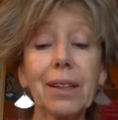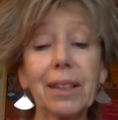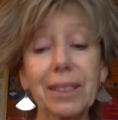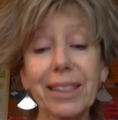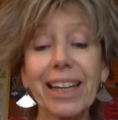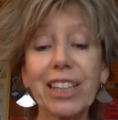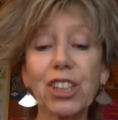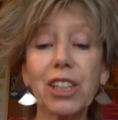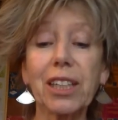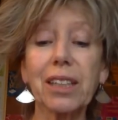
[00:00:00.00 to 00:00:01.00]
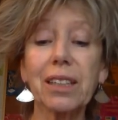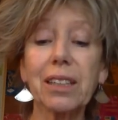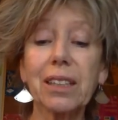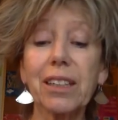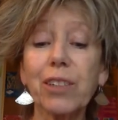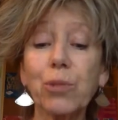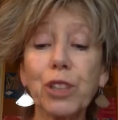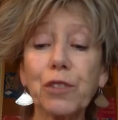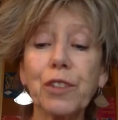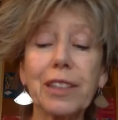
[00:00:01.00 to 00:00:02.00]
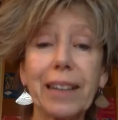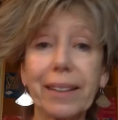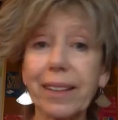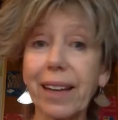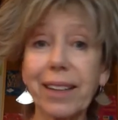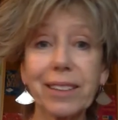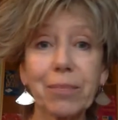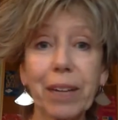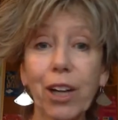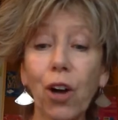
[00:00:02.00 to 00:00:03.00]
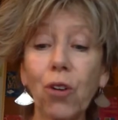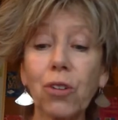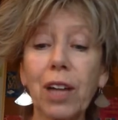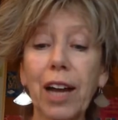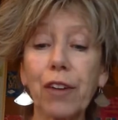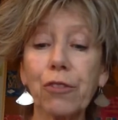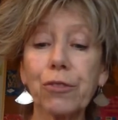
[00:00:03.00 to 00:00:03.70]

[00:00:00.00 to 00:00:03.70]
And actually, it would feel like the end of my whole life.